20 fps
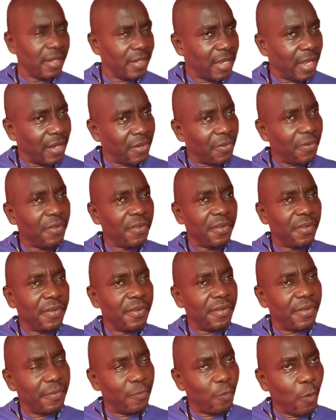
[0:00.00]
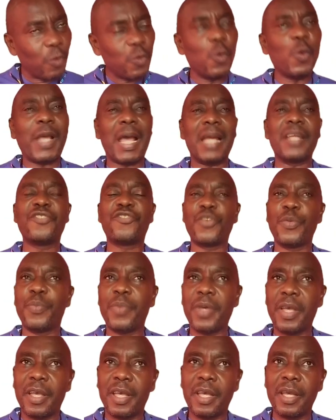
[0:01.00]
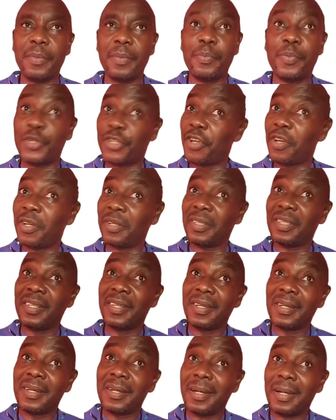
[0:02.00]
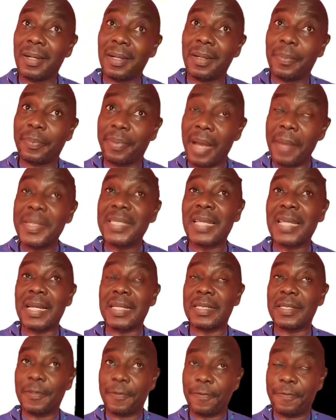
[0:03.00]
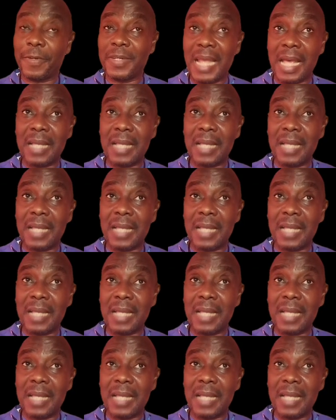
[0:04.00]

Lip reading: Then we also look at distribution parameters for